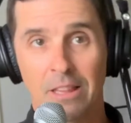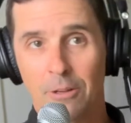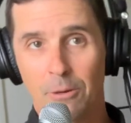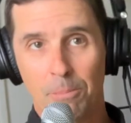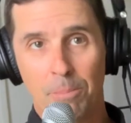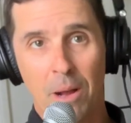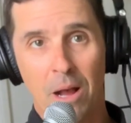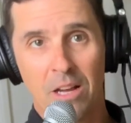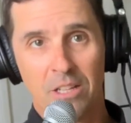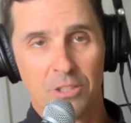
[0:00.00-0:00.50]
That
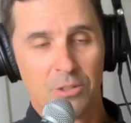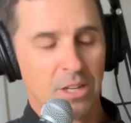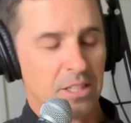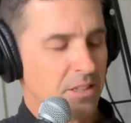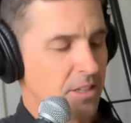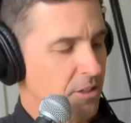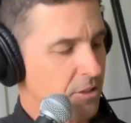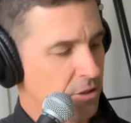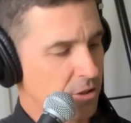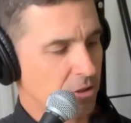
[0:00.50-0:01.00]
little pause
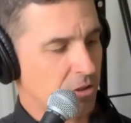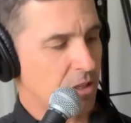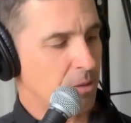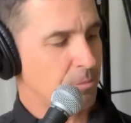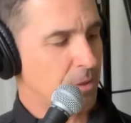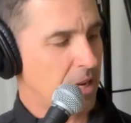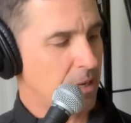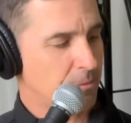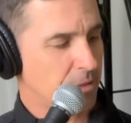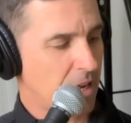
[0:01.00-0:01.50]
right there. So
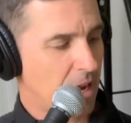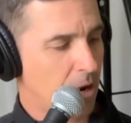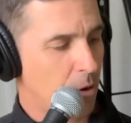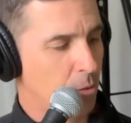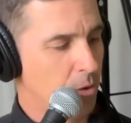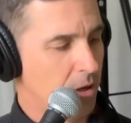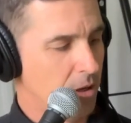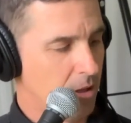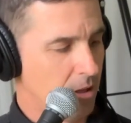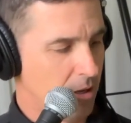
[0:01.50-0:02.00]
sometimes I
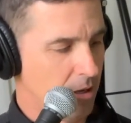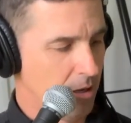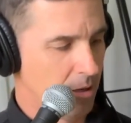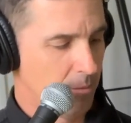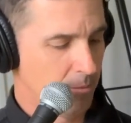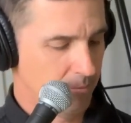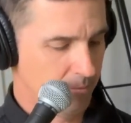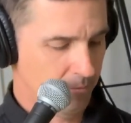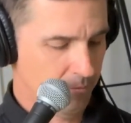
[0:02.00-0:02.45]
will